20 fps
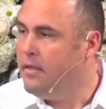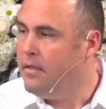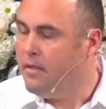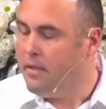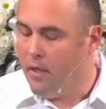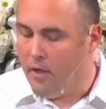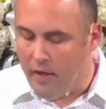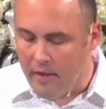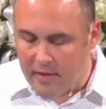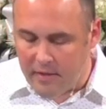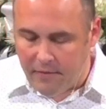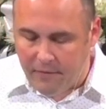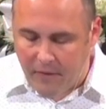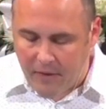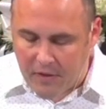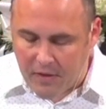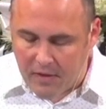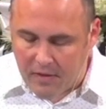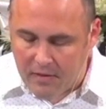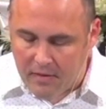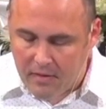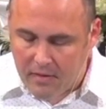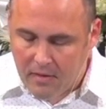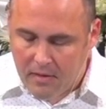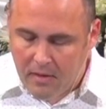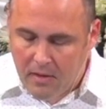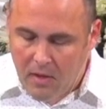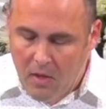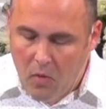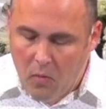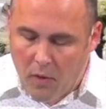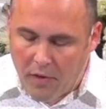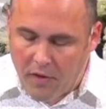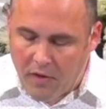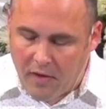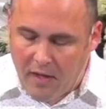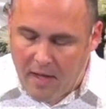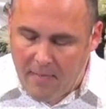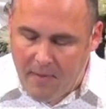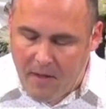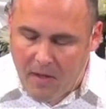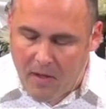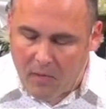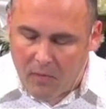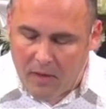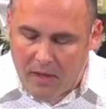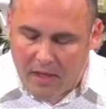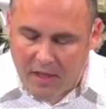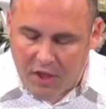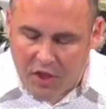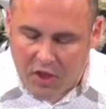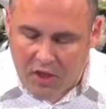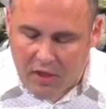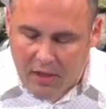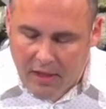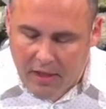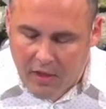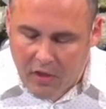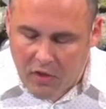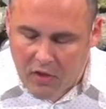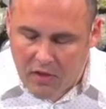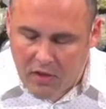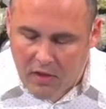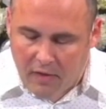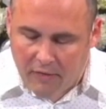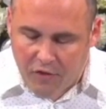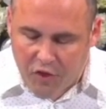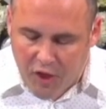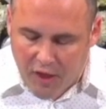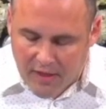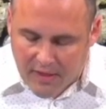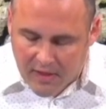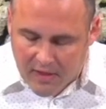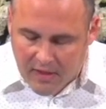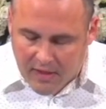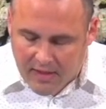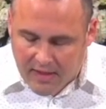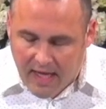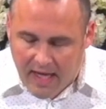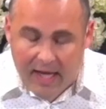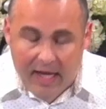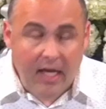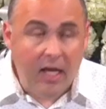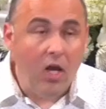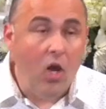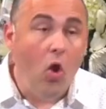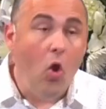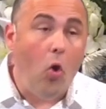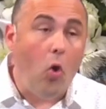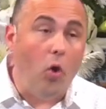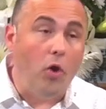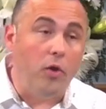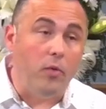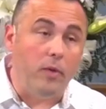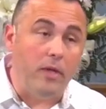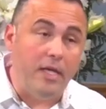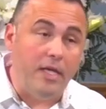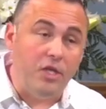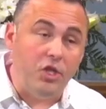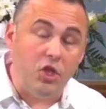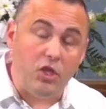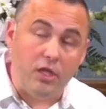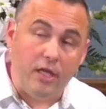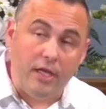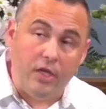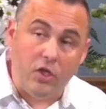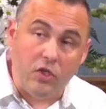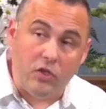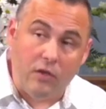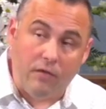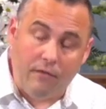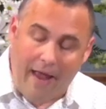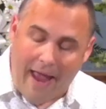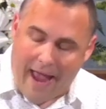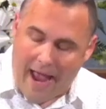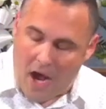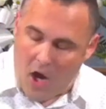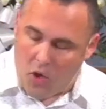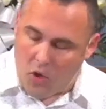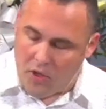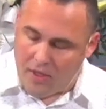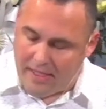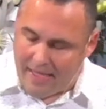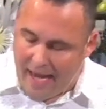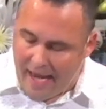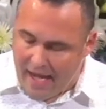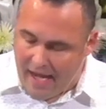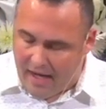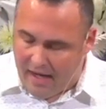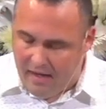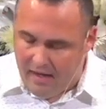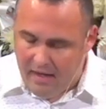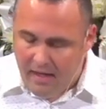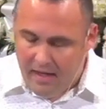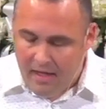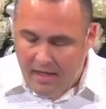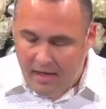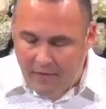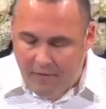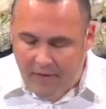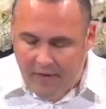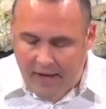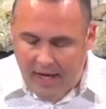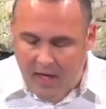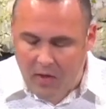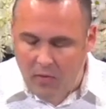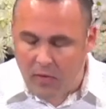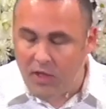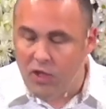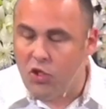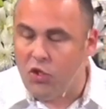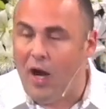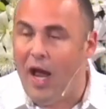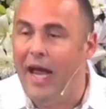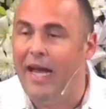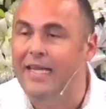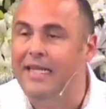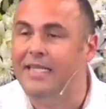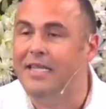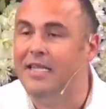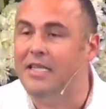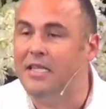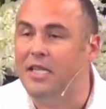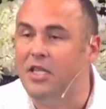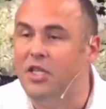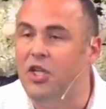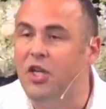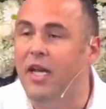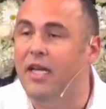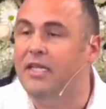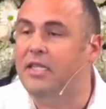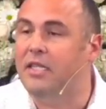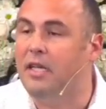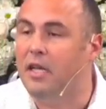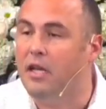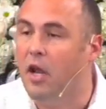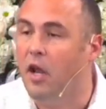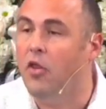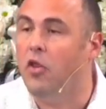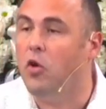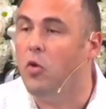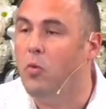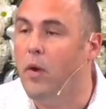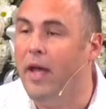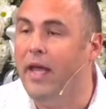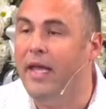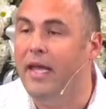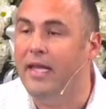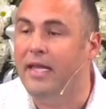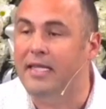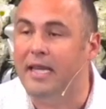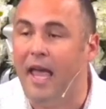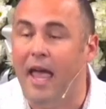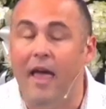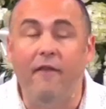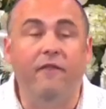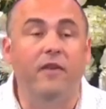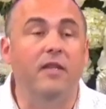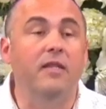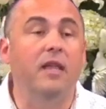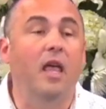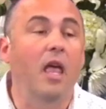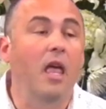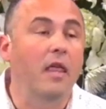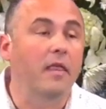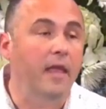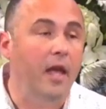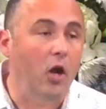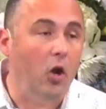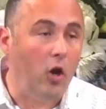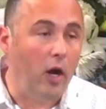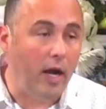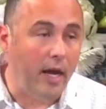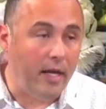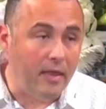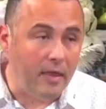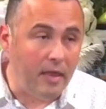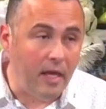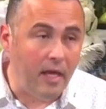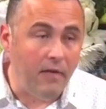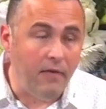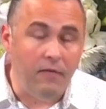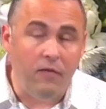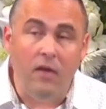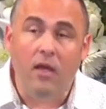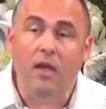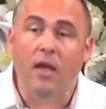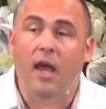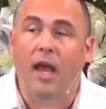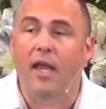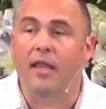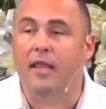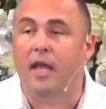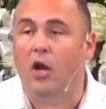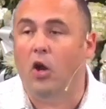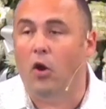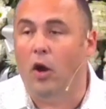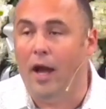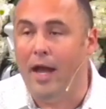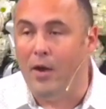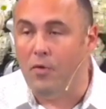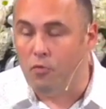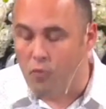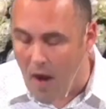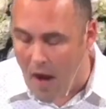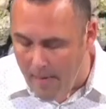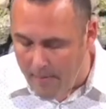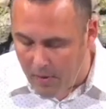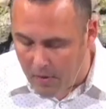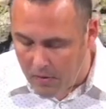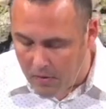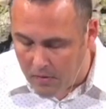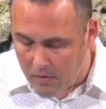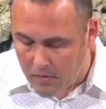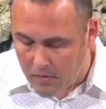They're insufficient. Whether they be the religious leaders of Jesus' day or the religious leaders of our day, if anyone tries to suggest another way into heaven, they are a thief and they are a robber.